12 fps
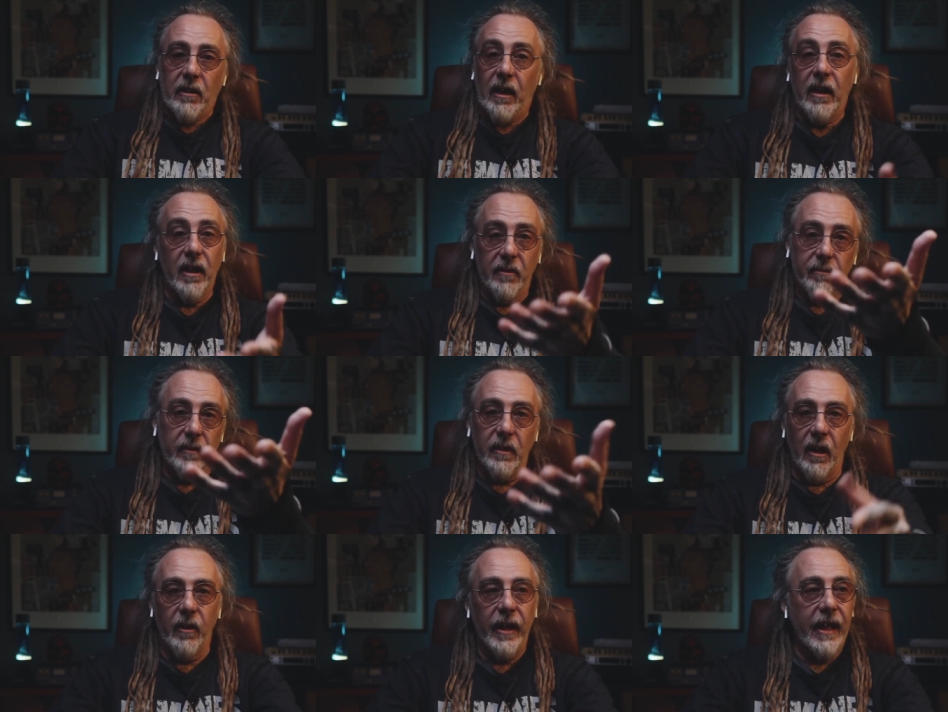you
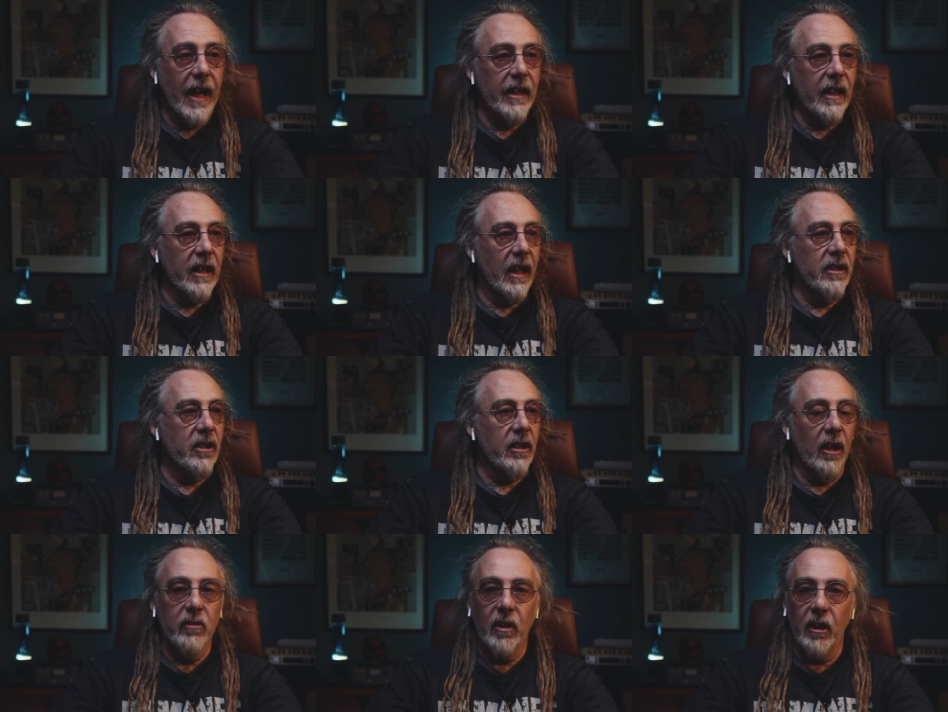know, again, in case you
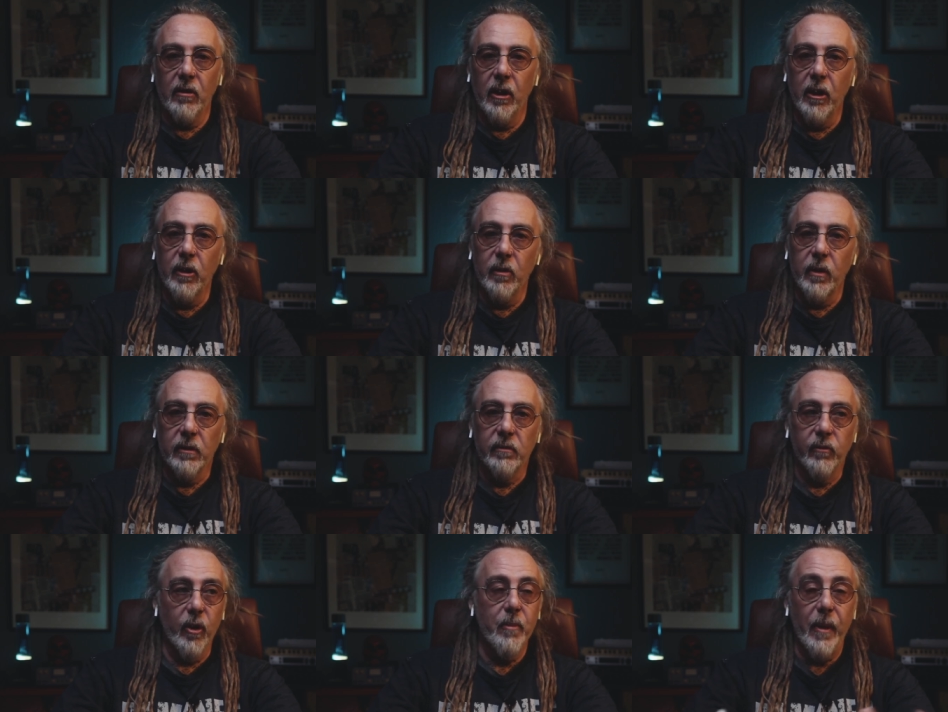don't know, Lou
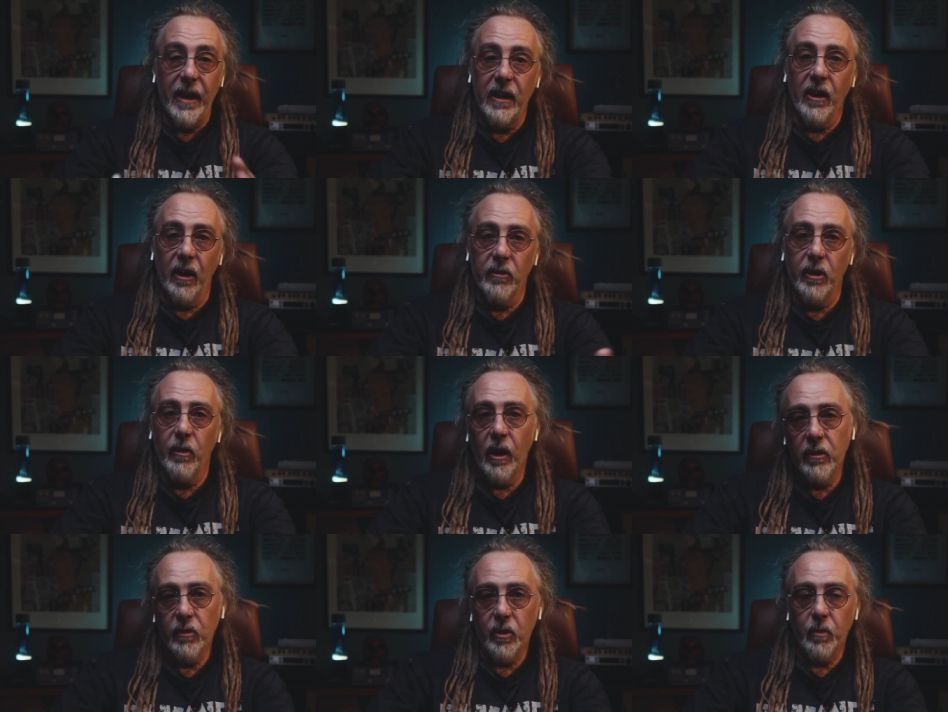Rubino, who
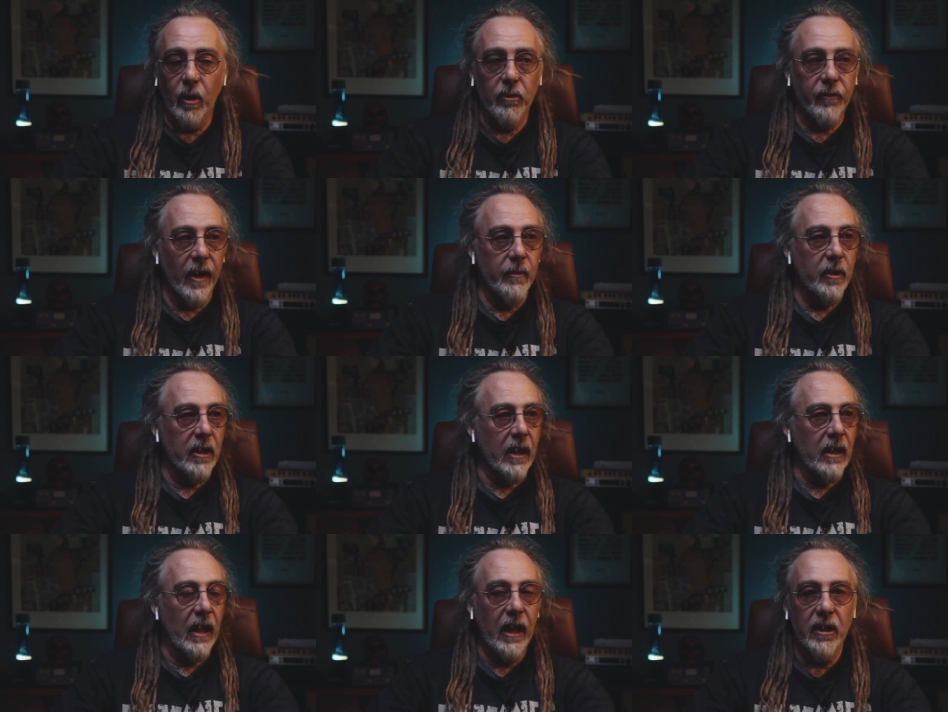owns World Famous
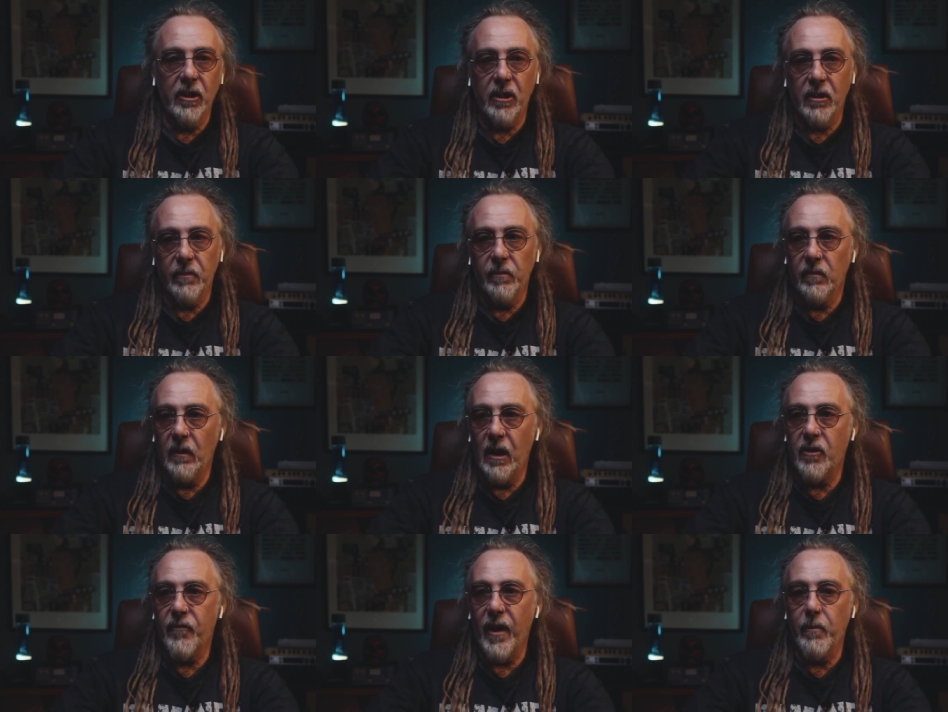Inc,
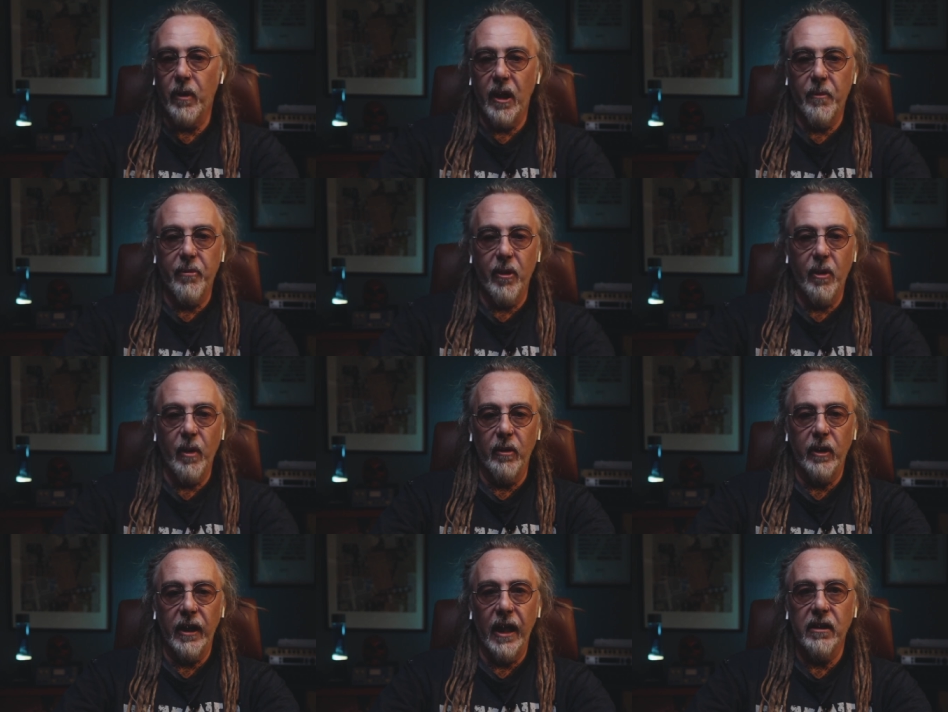his family are pretty well
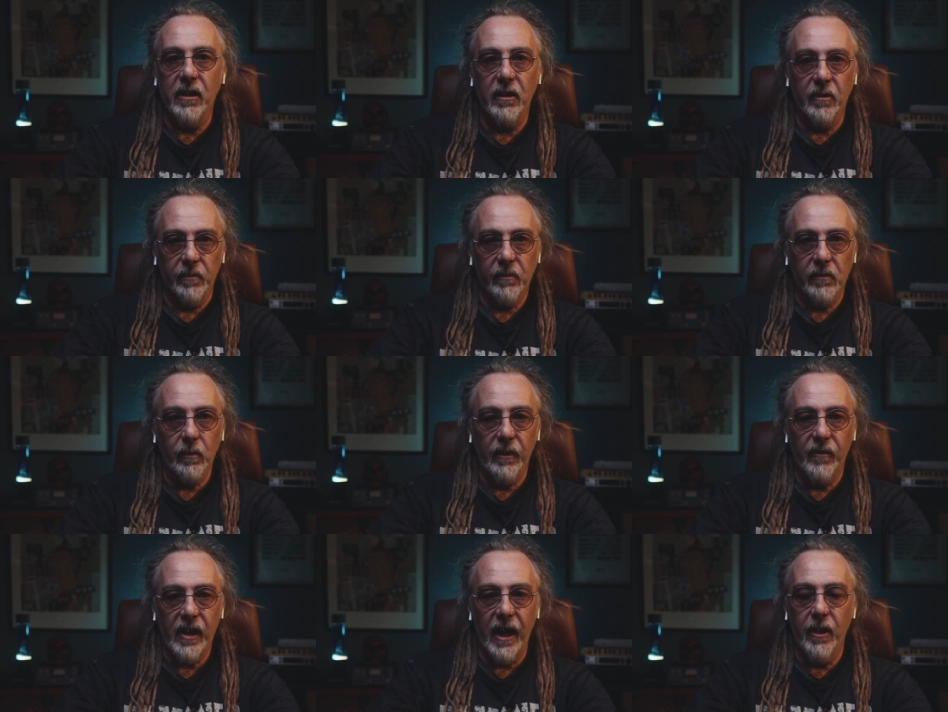connected
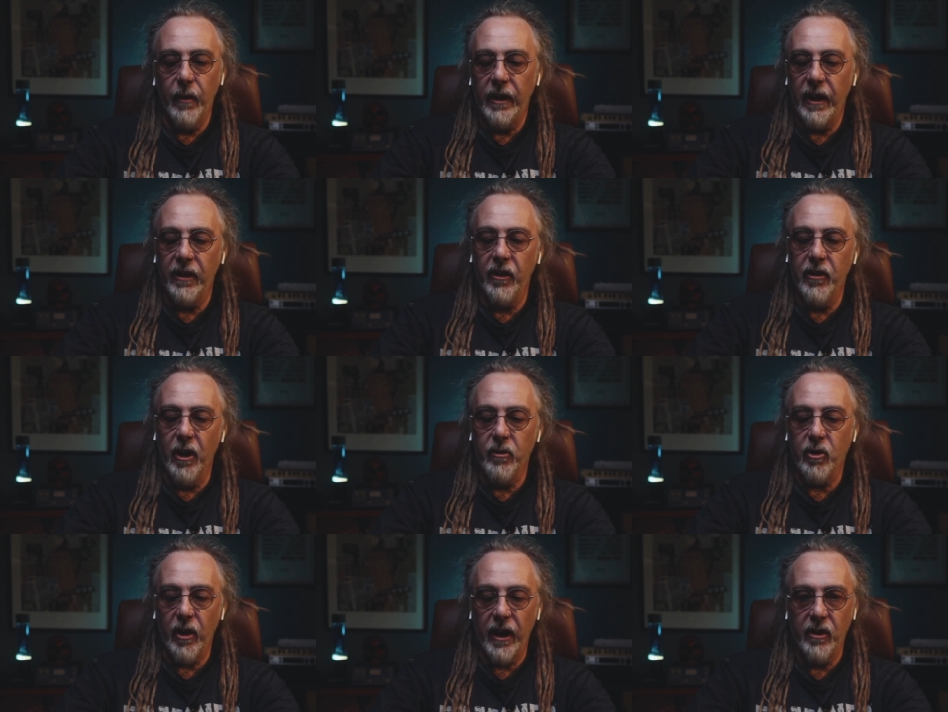with tattooing and are no
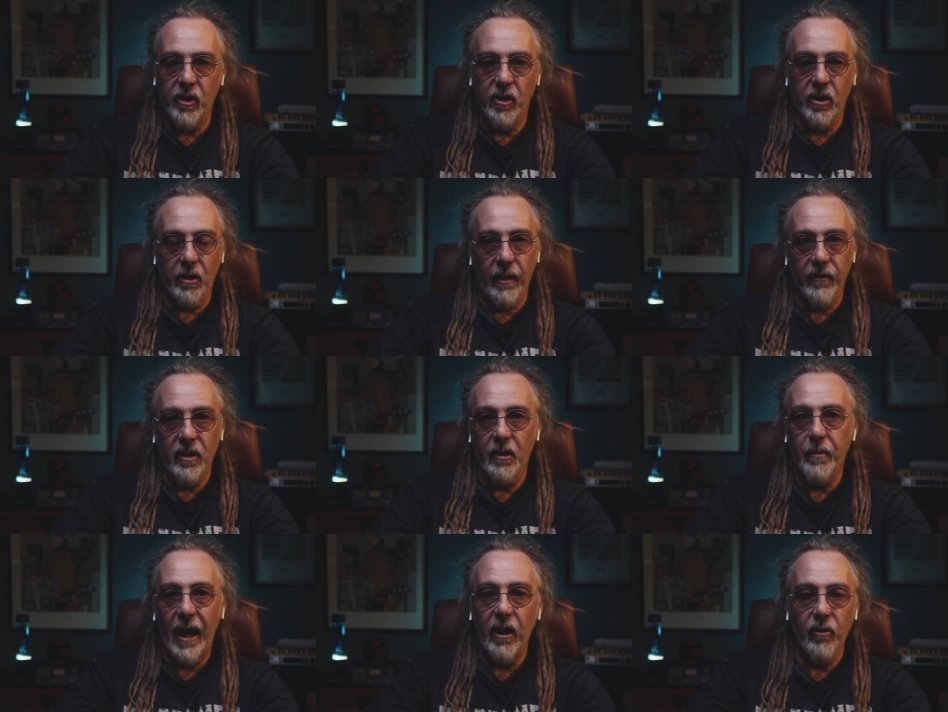strangers to having
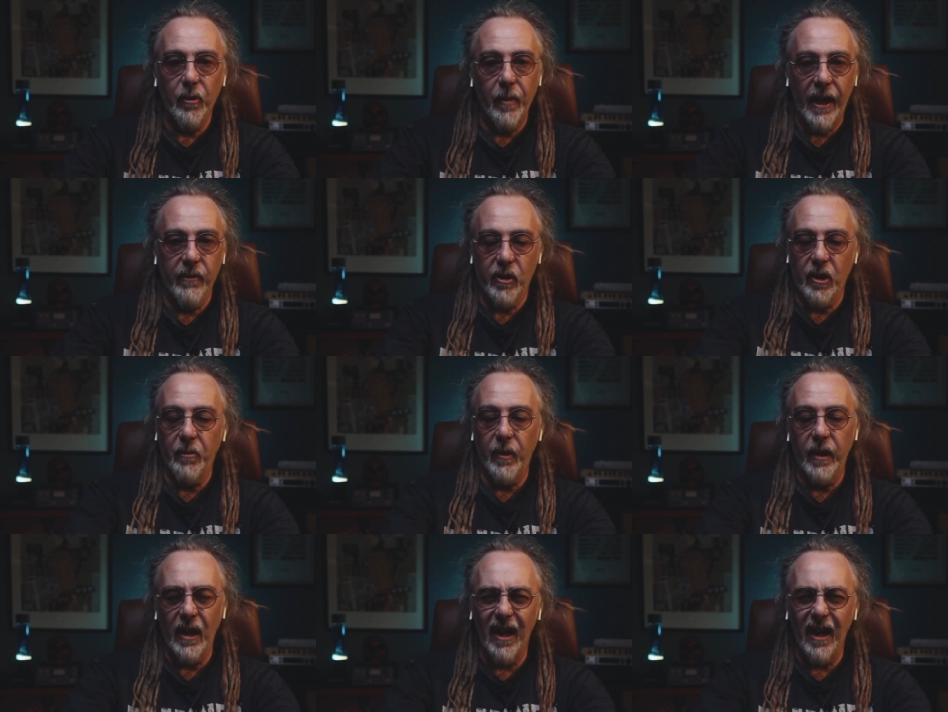to battle the powers that be.